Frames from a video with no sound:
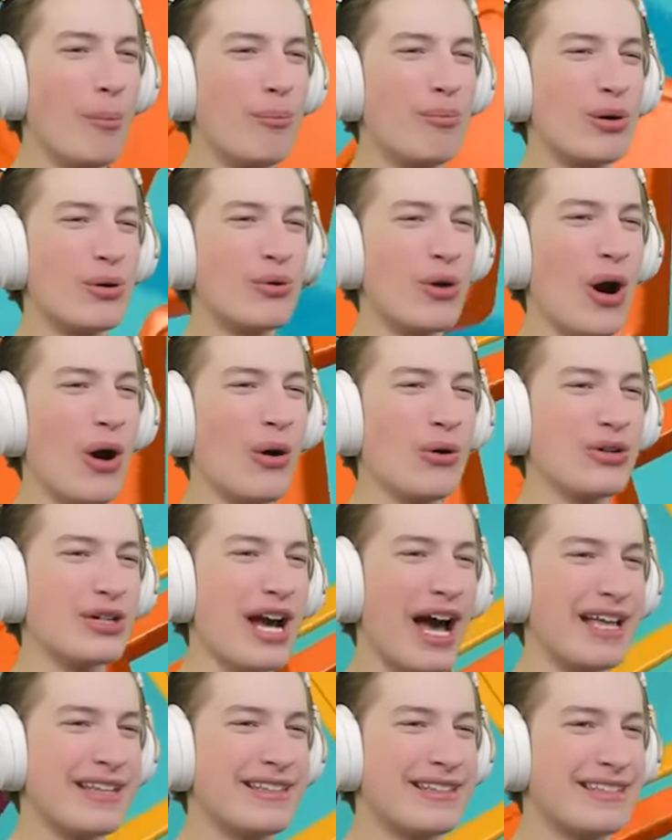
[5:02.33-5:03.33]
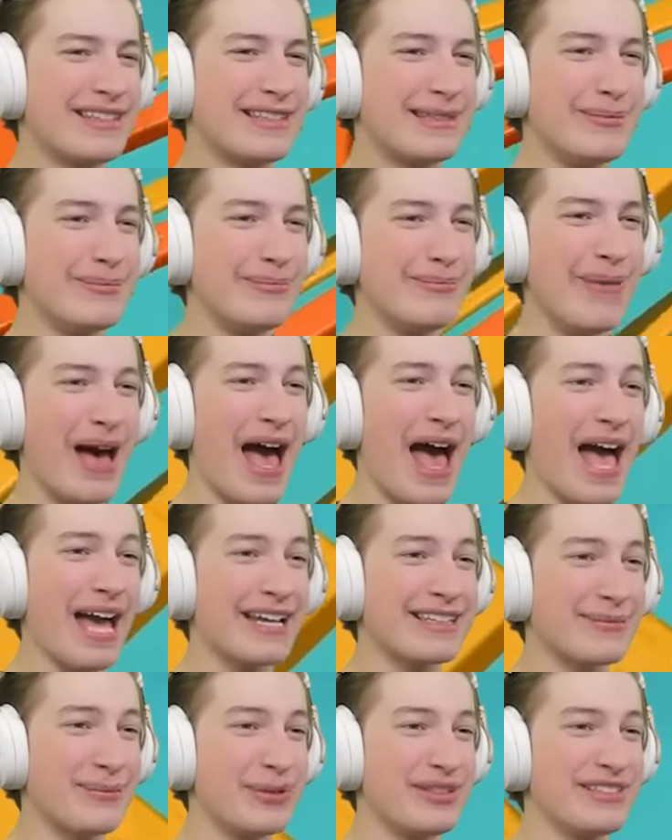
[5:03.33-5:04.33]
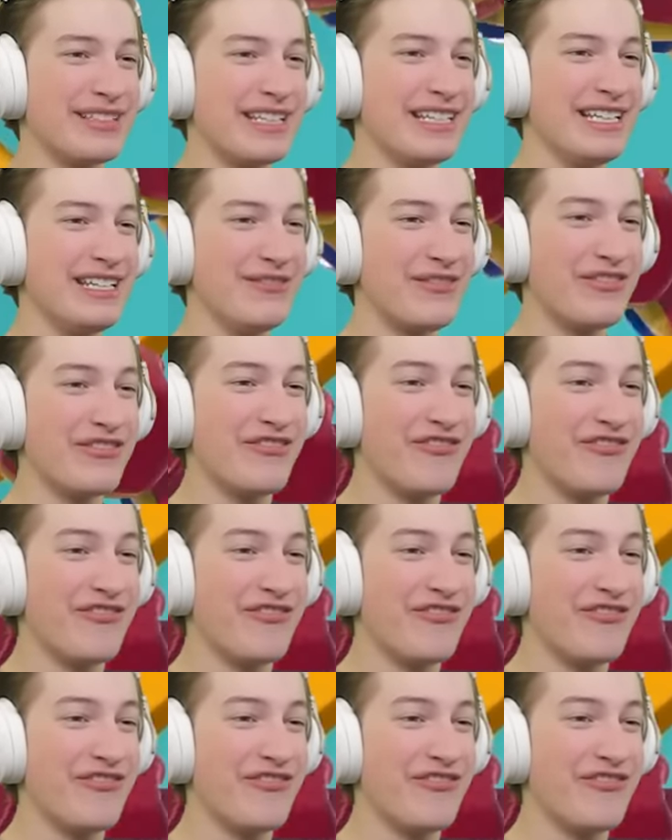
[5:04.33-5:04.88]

bro got smacked but didn't even